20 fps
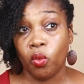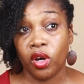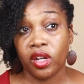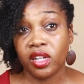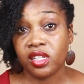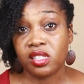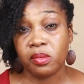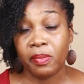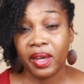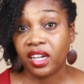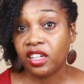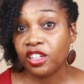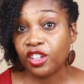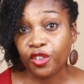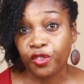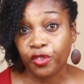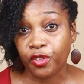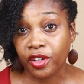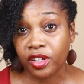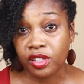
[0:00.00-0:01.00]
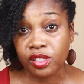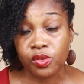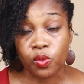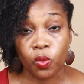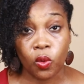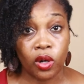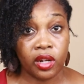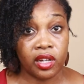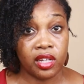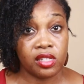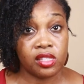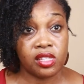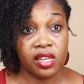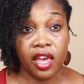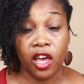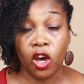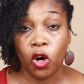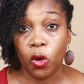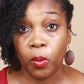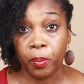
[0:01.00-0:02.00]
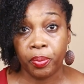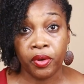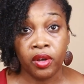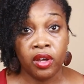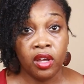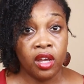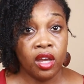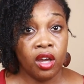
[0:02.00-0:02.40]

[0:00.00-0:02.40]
wanting to make a difference, wanting to help